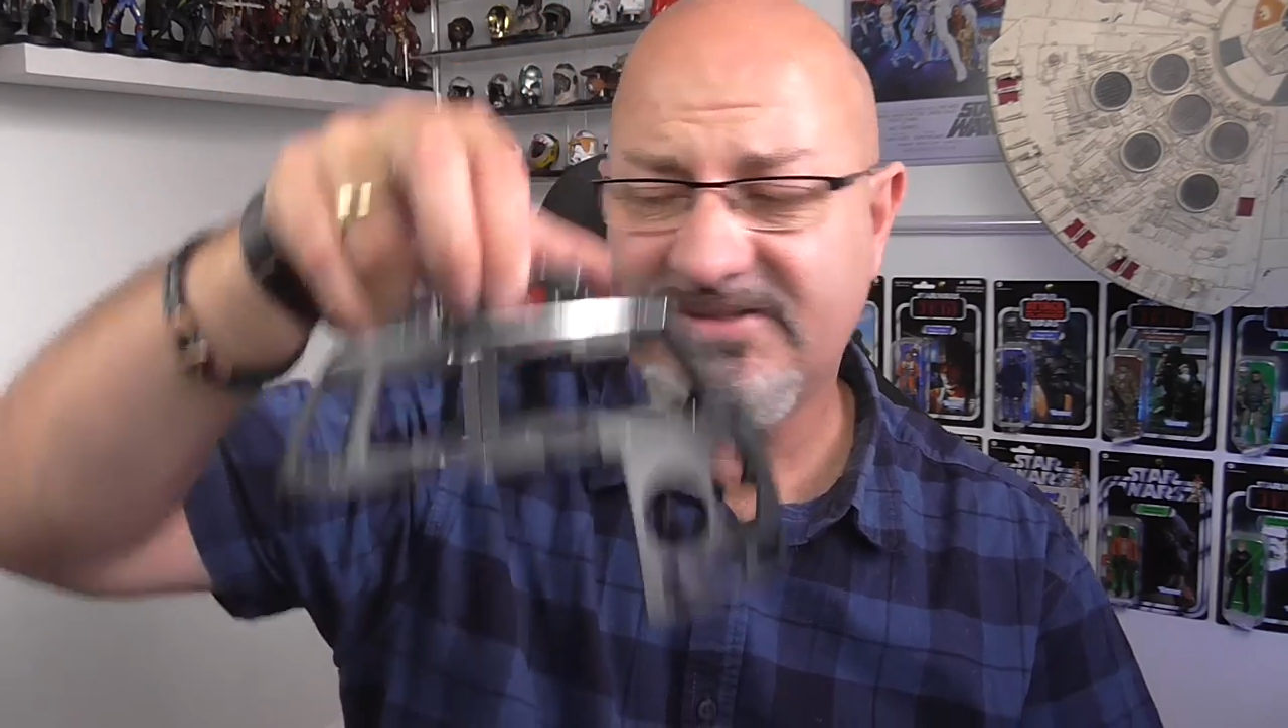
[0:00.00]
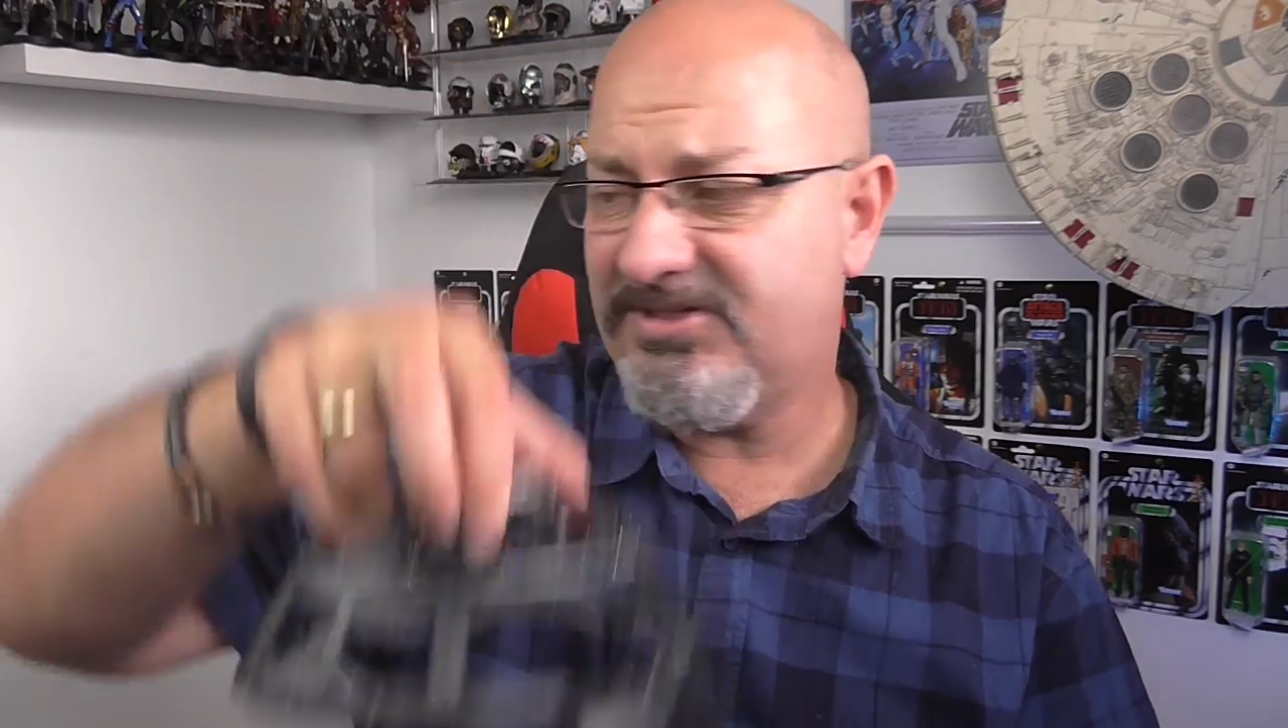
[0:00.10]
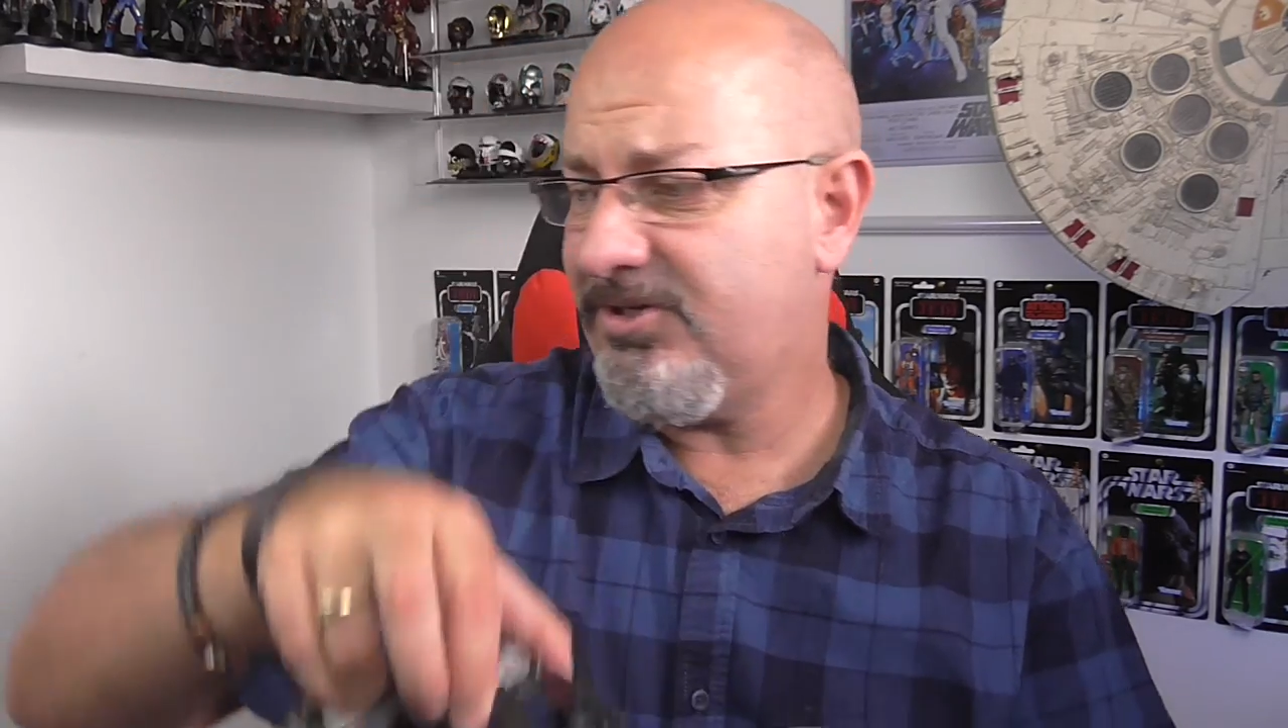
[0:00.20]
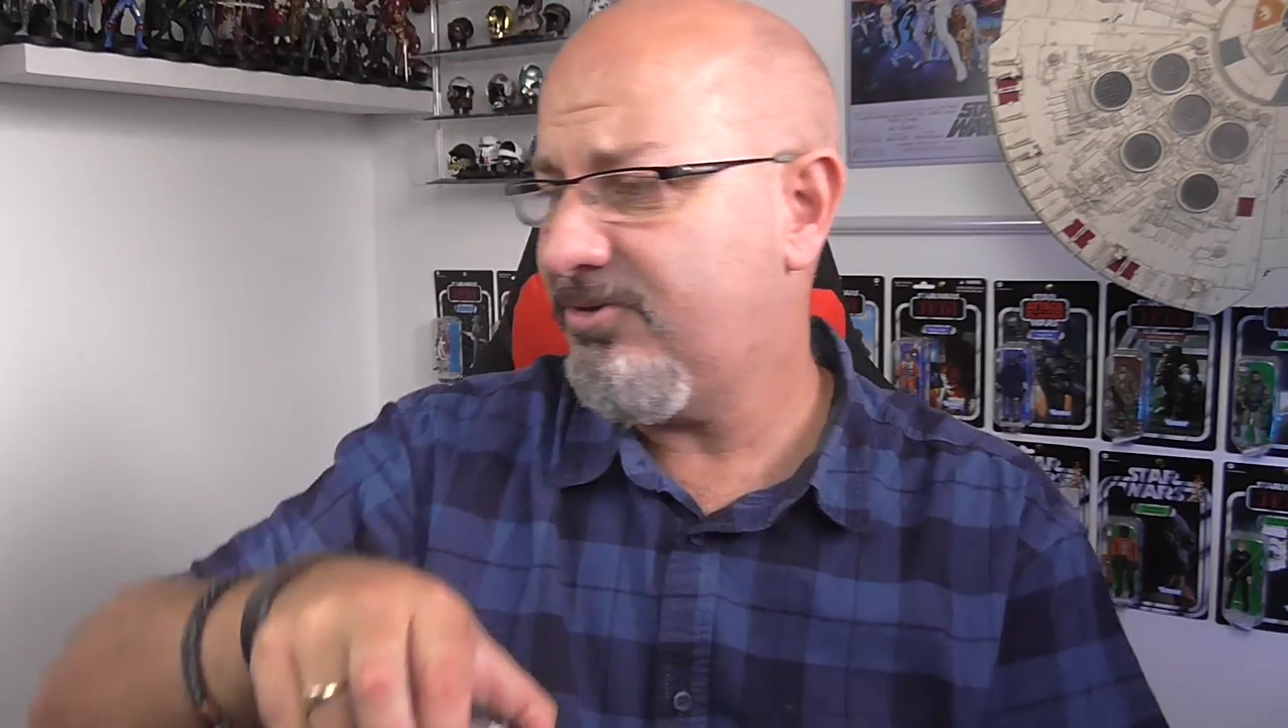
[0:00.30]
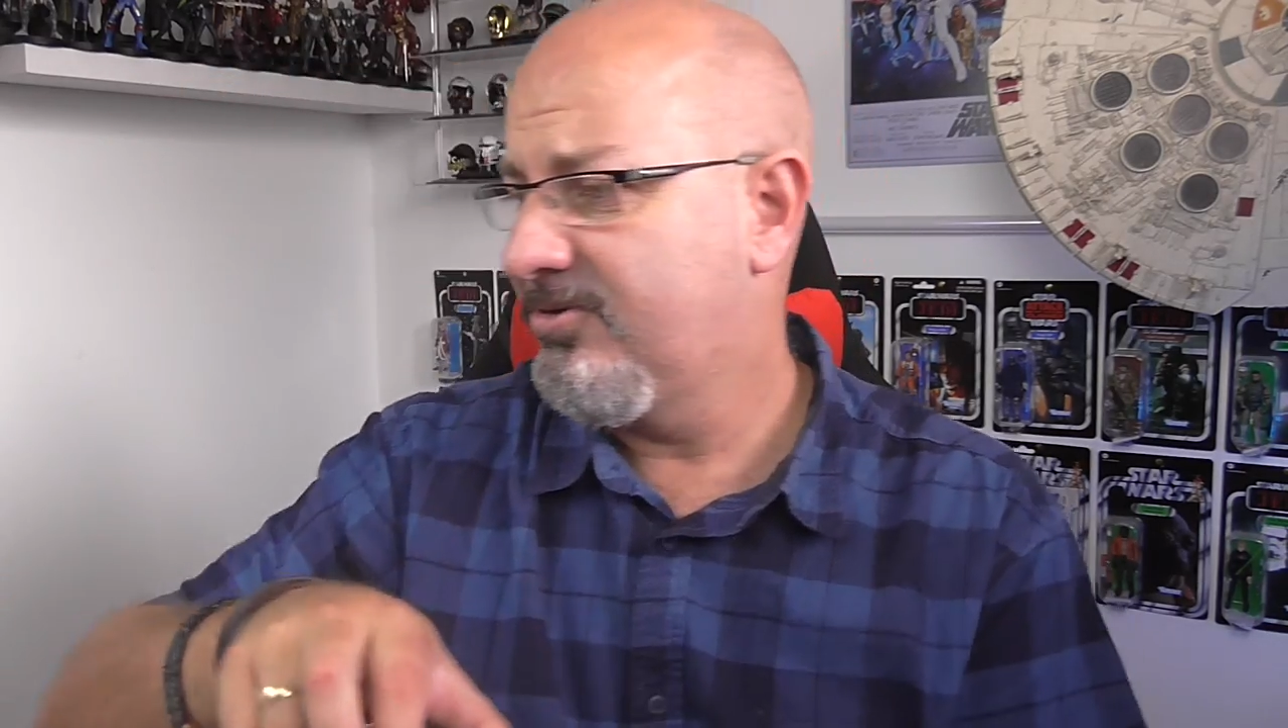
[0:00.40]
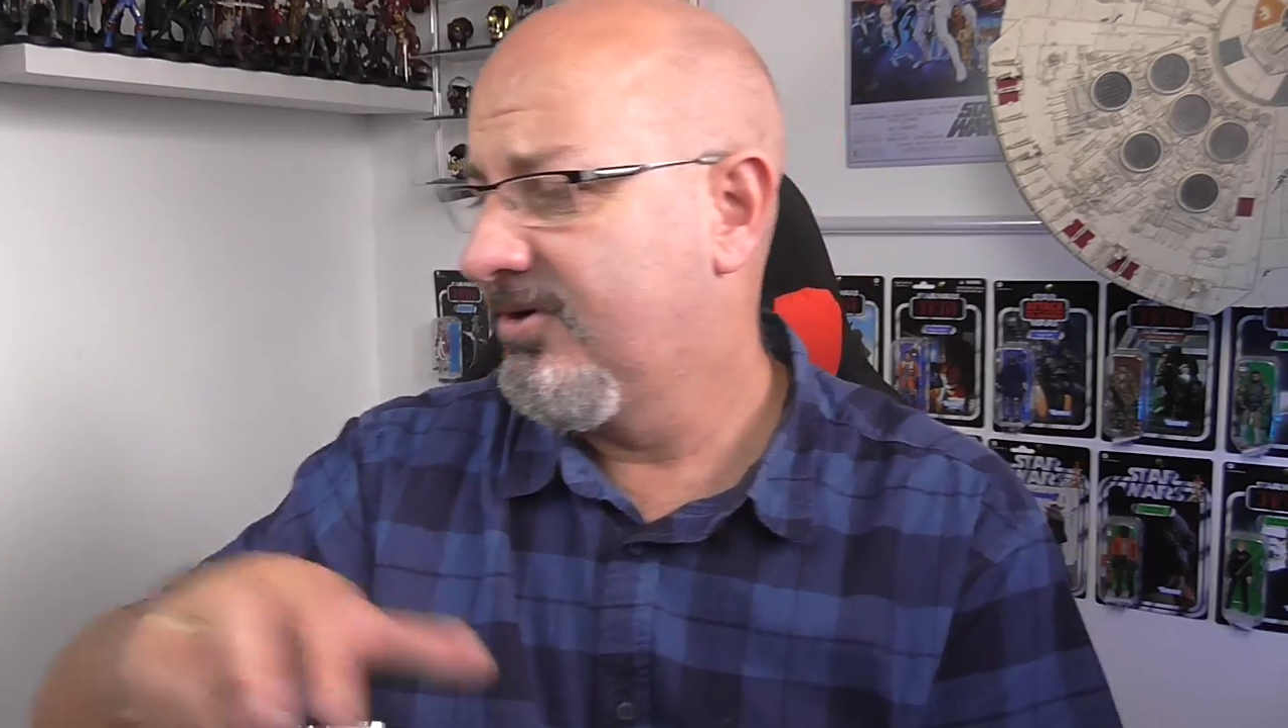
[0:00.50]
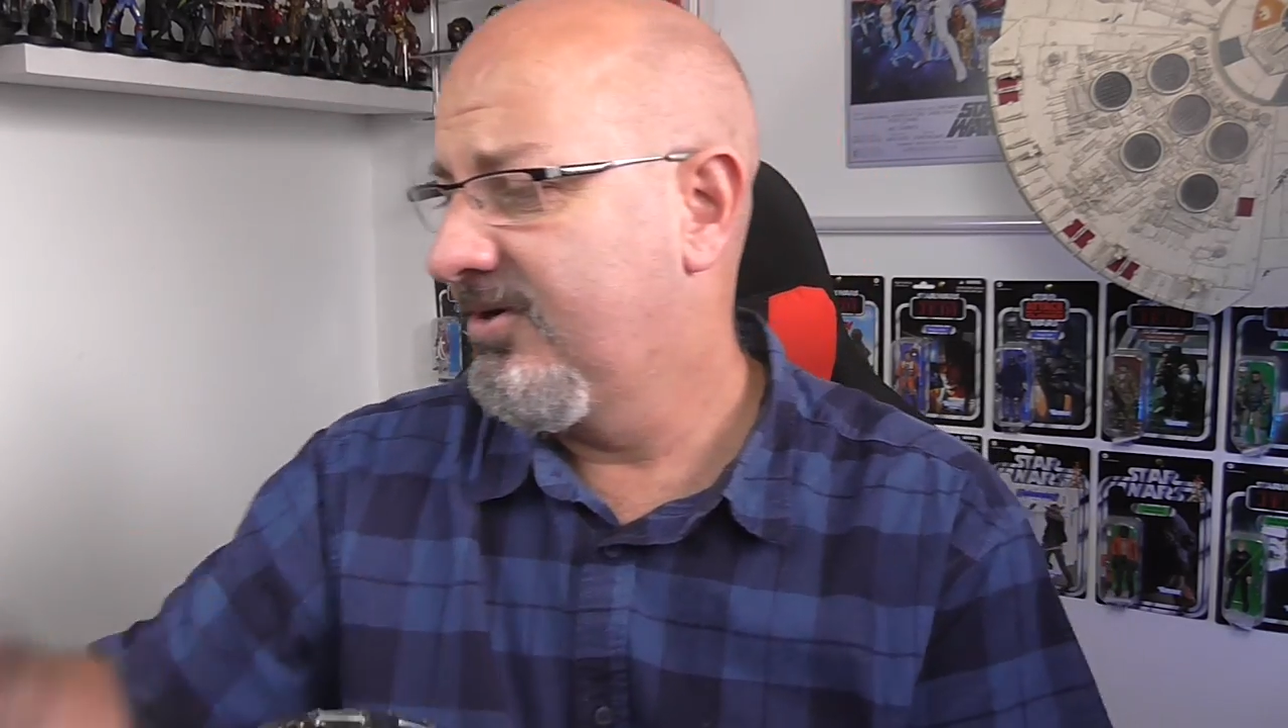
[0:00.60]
to do.